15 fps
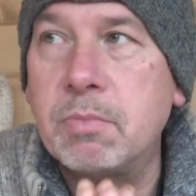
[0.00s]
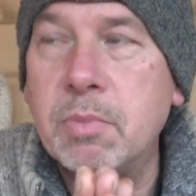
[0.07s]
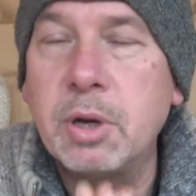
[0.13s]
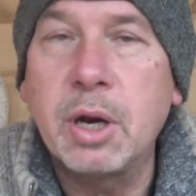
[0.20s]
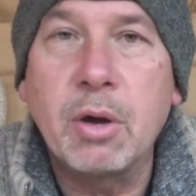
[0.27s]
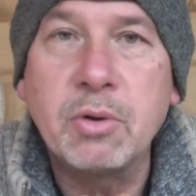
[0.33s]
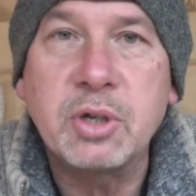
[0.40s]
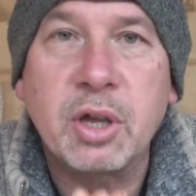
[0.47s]
you
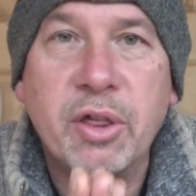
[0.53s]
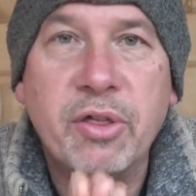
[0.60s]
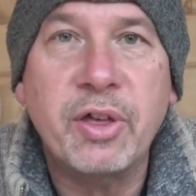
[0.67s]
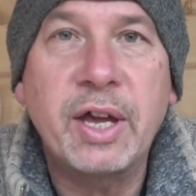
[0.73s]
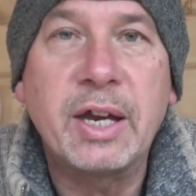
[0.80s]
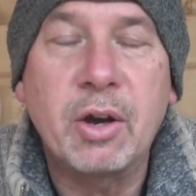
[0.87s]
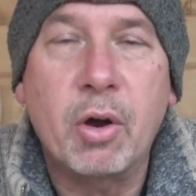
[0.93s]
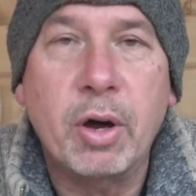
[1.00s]
know, to
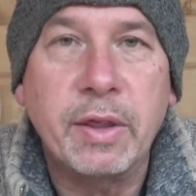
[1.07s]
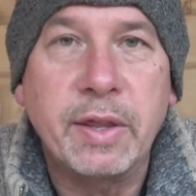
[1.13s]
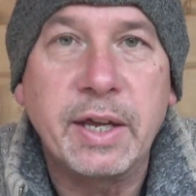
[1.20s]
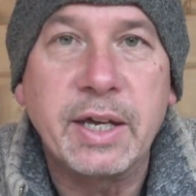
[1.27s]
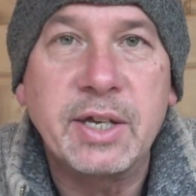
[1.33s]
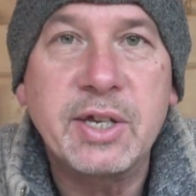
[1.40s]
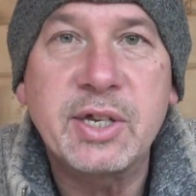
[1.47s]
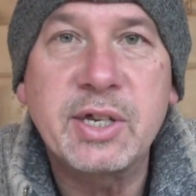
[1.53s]
think like
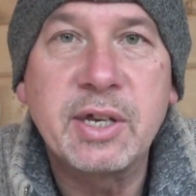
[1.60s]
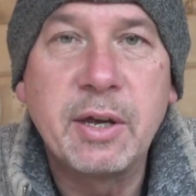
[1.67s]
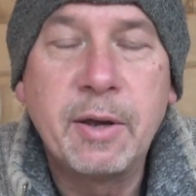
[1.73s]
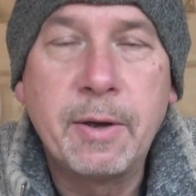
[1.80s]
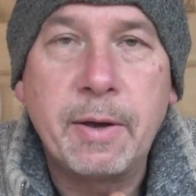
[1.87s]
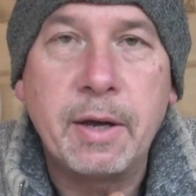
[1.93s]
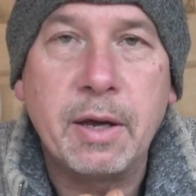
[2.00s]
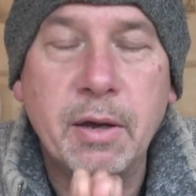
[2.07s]
this
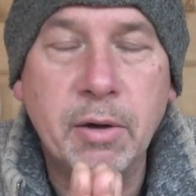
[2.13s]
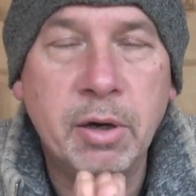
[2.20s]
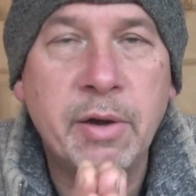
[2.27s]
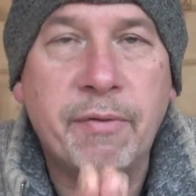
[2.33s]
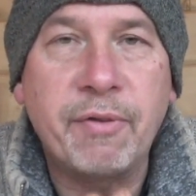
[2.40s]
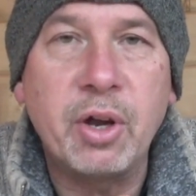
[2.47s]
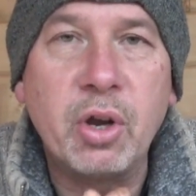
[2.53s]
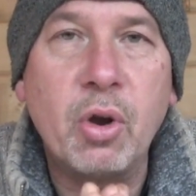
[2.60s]

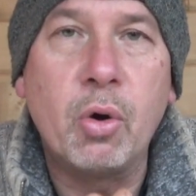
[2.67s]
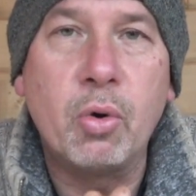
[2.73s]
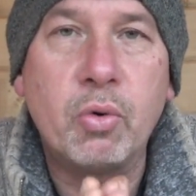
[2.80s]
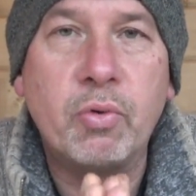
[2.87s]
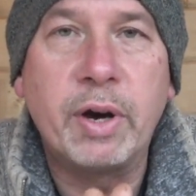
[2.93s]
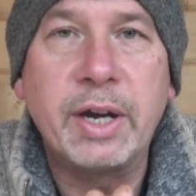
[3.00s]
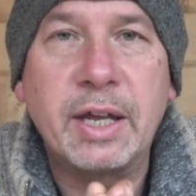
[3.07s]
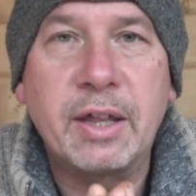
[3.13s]
if you're not
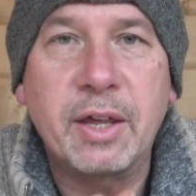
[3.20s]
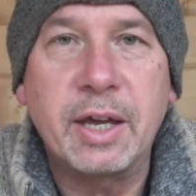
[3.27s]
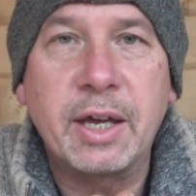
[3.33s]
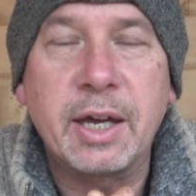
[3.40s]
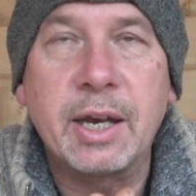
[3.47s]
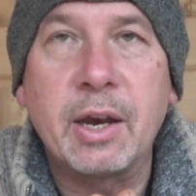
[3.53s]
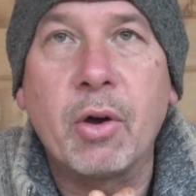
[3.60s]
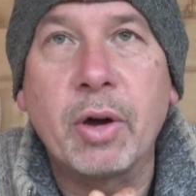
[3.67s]
already
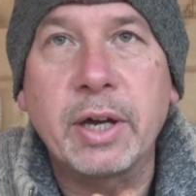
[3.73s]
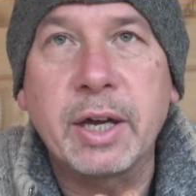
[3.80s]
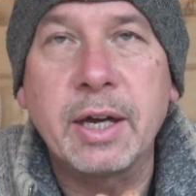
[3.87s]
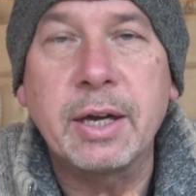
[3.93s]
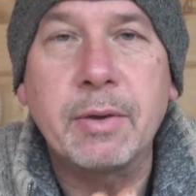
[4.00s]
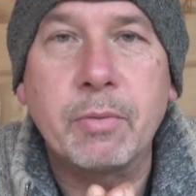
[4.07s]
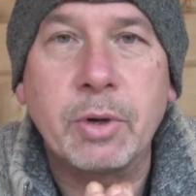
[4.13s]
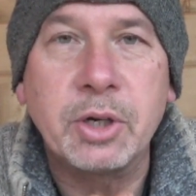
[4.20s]
thinking like
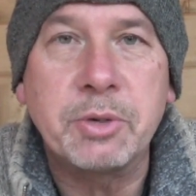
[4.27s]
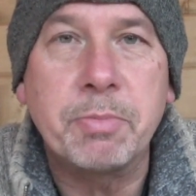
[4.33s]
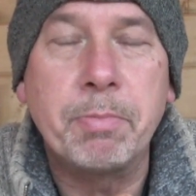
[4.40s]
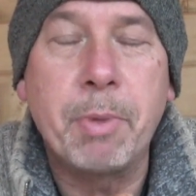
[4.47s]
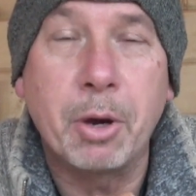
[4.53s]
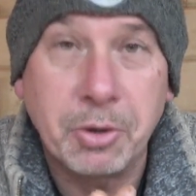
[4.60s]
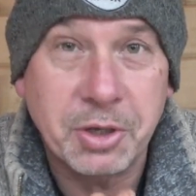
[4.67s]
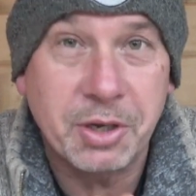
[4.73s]
it, which
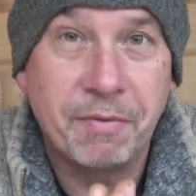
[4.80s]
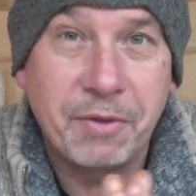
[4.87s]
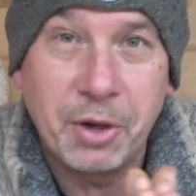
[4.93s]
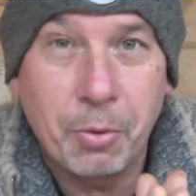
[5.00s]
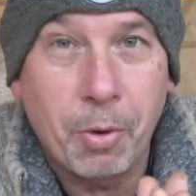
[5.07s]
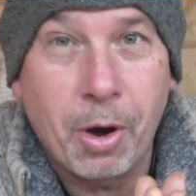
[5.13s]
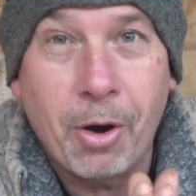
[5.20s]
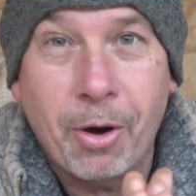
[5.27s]
most of
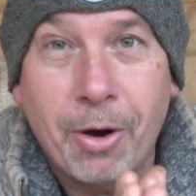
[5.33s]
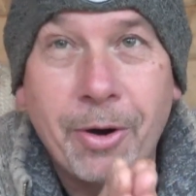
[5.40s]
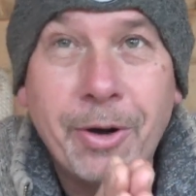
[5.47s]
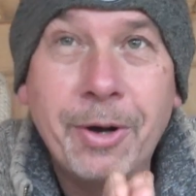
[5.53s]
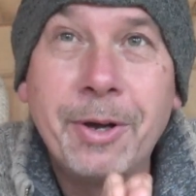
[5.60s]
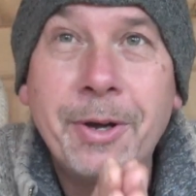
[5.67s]
you are.